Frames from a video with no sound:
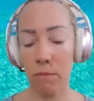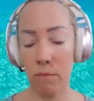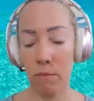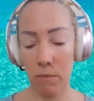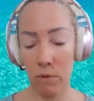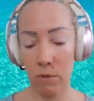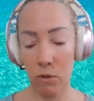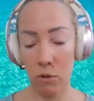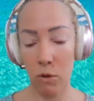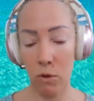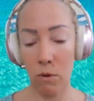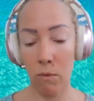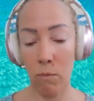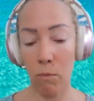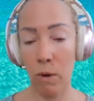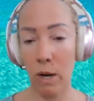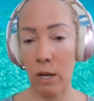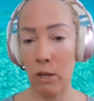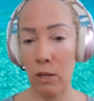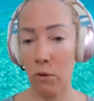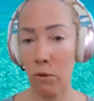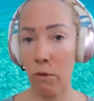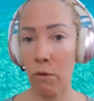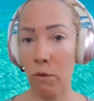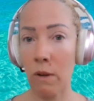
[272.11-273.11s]
So 1,
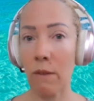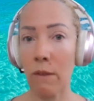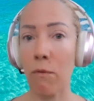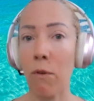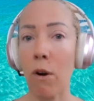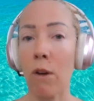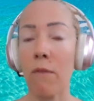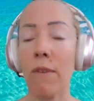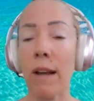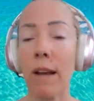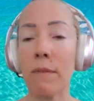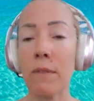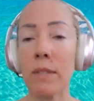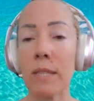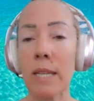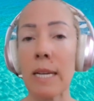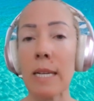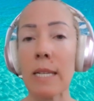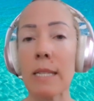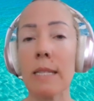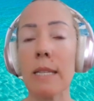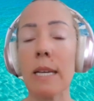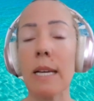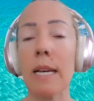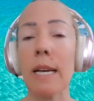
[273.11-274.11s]
2, 3, 4, 5,
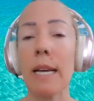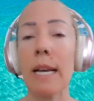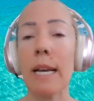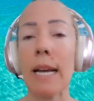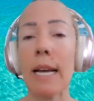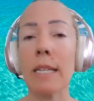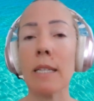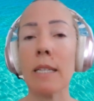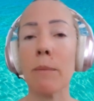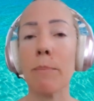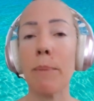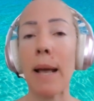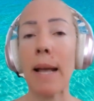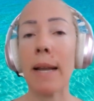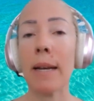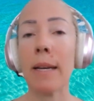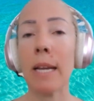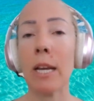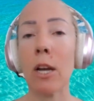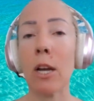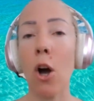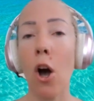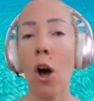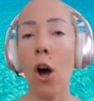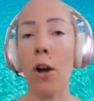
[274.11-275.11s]
6. And
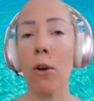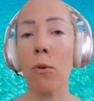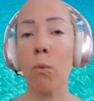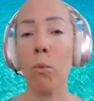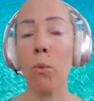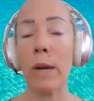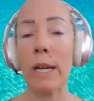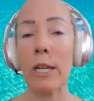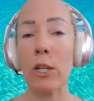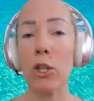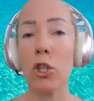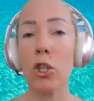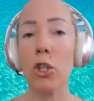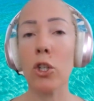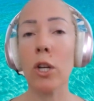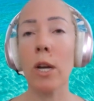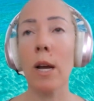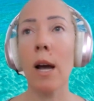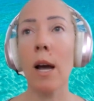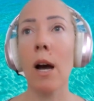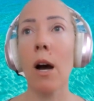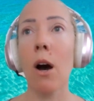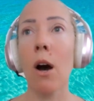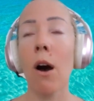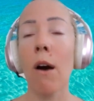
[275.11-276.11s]
depending on which
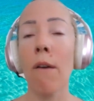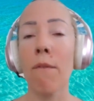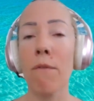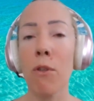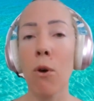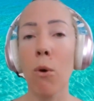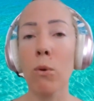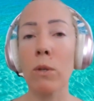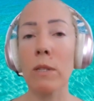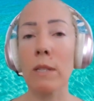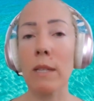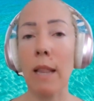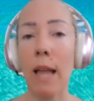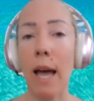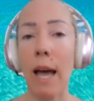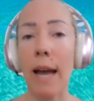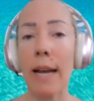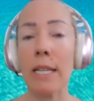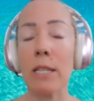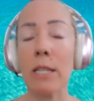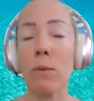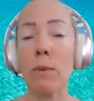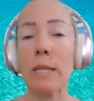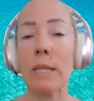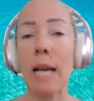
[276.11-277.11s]
of those
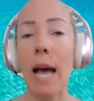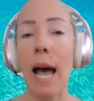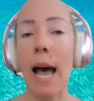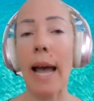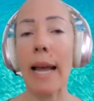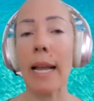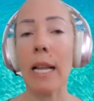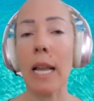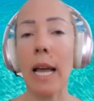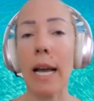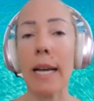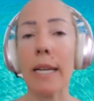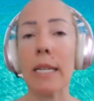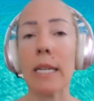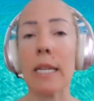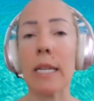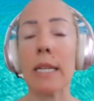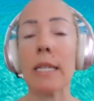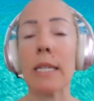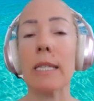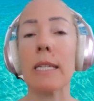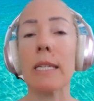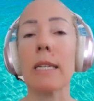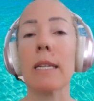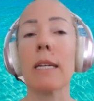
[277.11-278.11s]
lines was
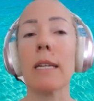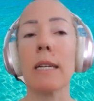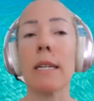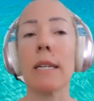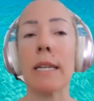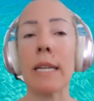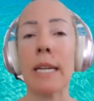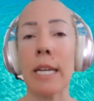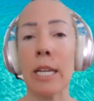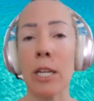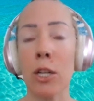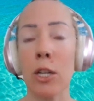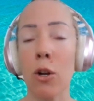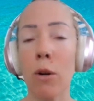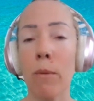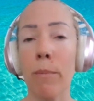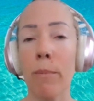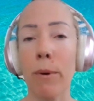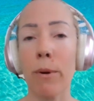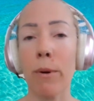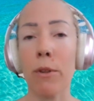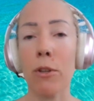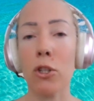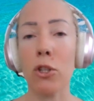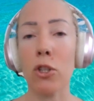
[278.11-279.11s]
highlighted in your
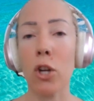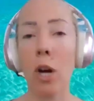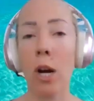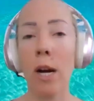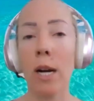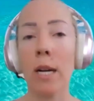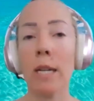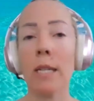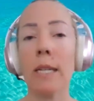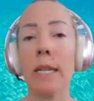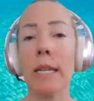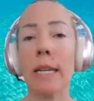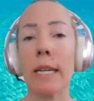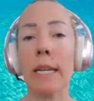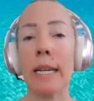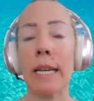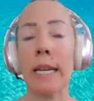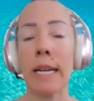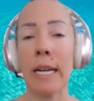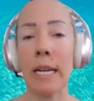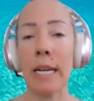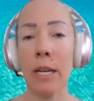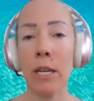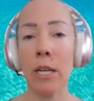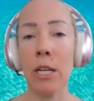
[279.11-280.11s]
birth chart,
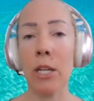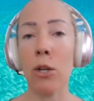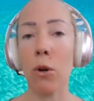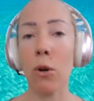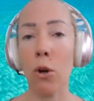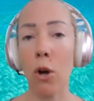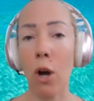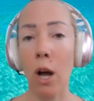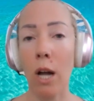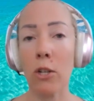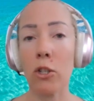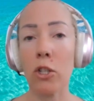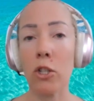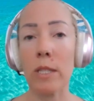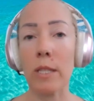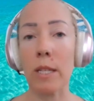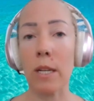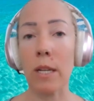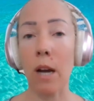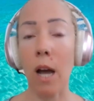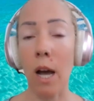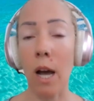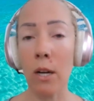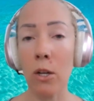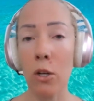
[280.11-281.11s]
in your conscious and
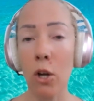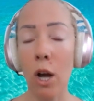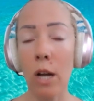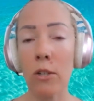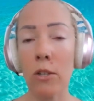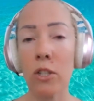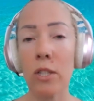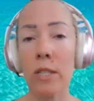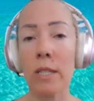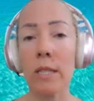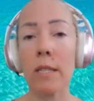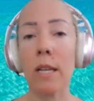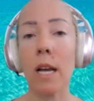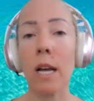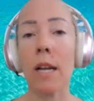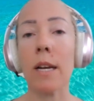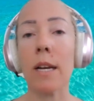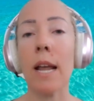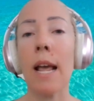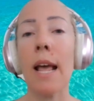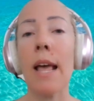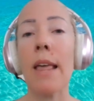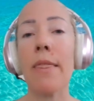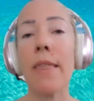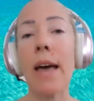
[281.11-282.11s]
unconscious sun,
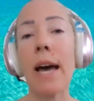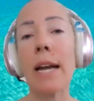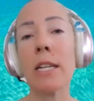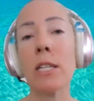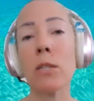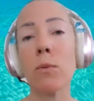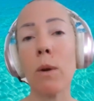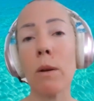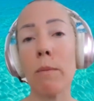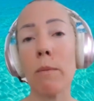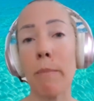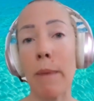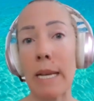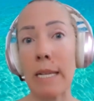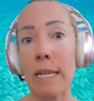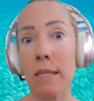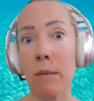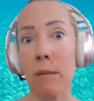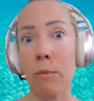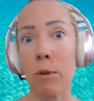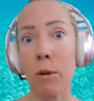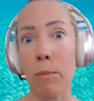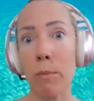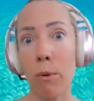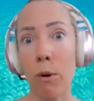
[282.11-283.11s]
that is what makes up
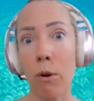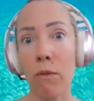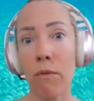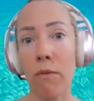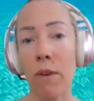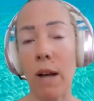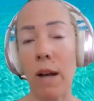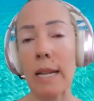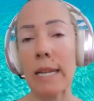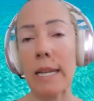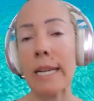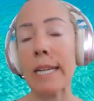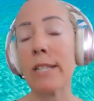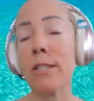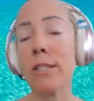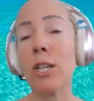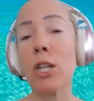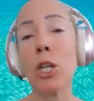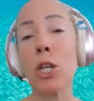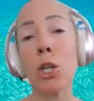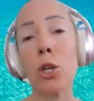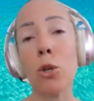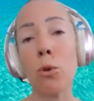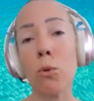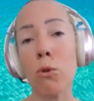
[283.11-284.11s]
your profile. It is a
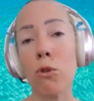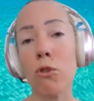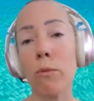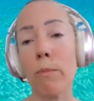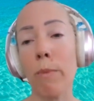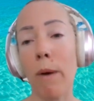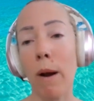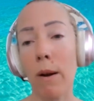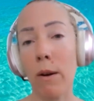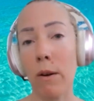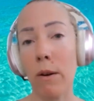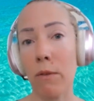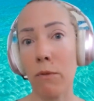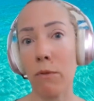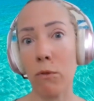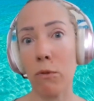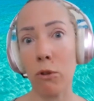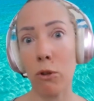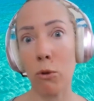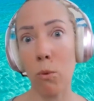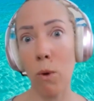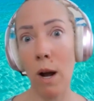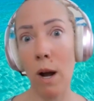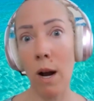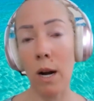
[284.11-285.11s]
huge part of who
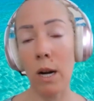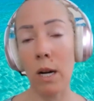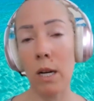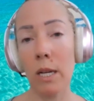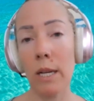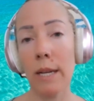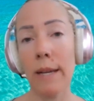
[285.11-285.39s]
you are.